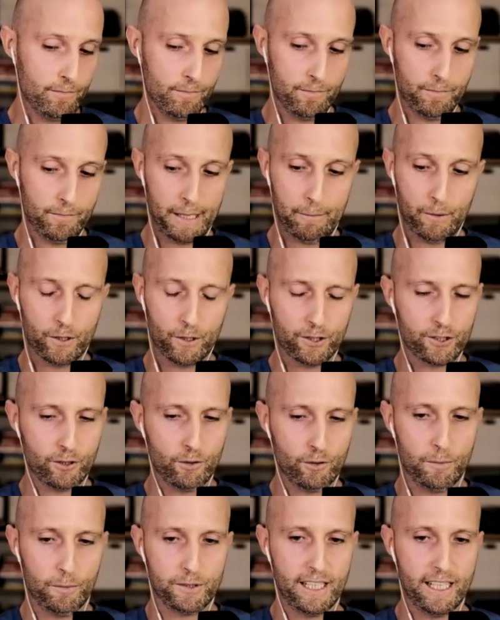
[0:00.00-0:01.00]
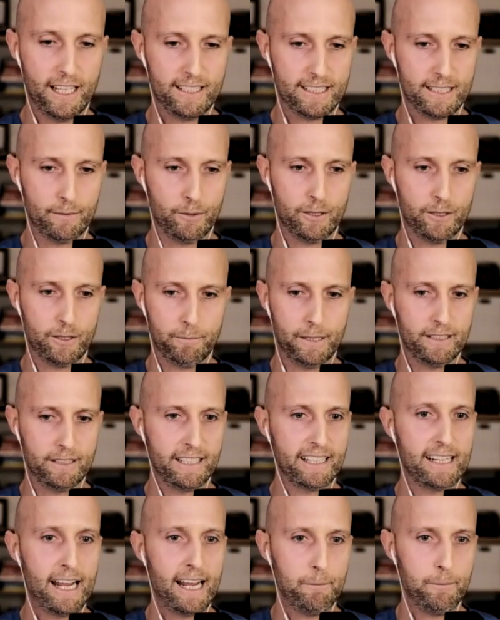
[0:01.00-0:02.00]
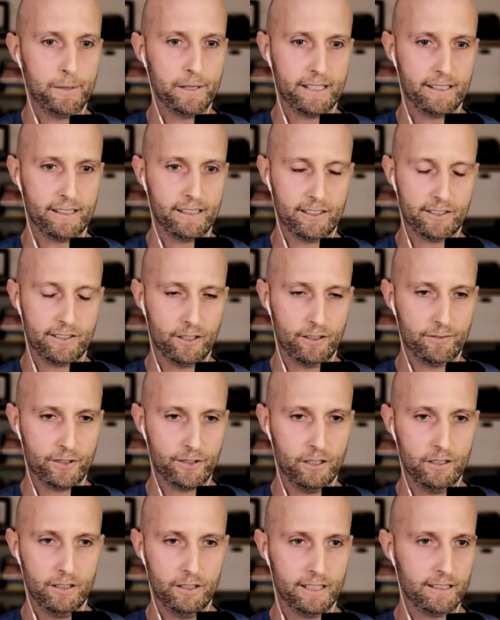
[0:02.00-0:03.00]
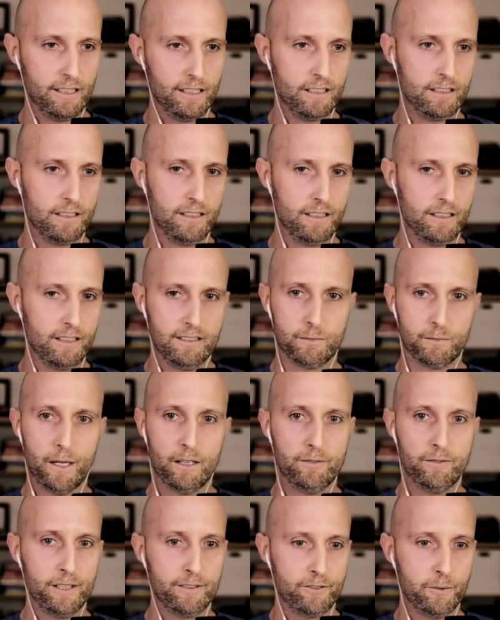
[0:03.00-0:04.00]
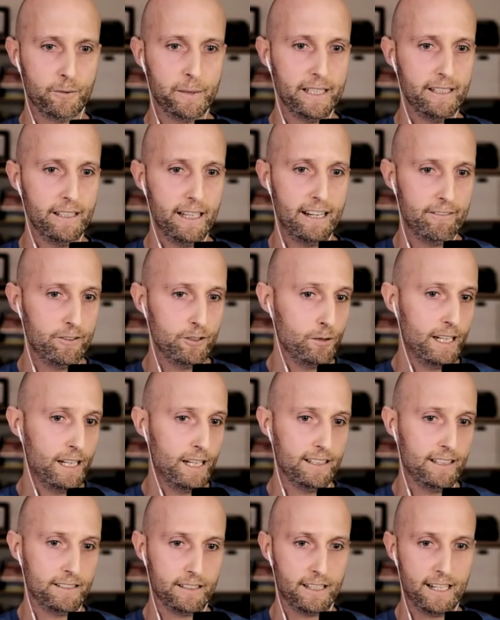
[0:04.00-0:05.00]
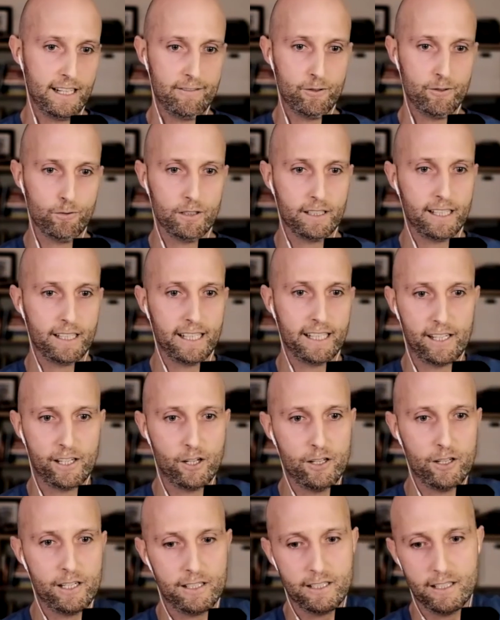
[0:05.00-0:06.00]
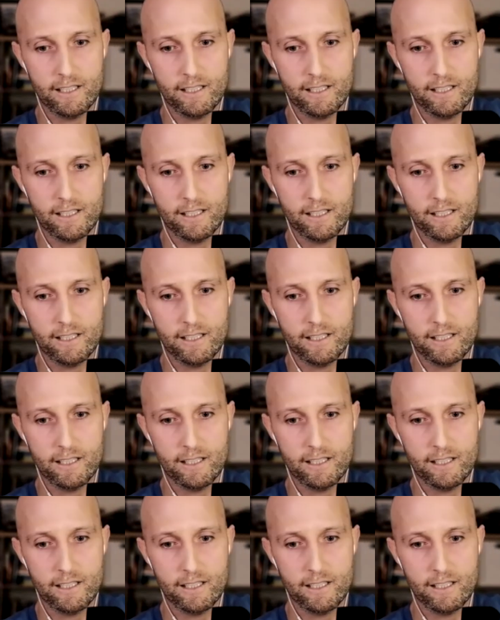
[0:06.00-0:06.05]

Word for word: people are so obsessed about building an app and getting stuff done like this is perfect for me everyone has it everyone can get on it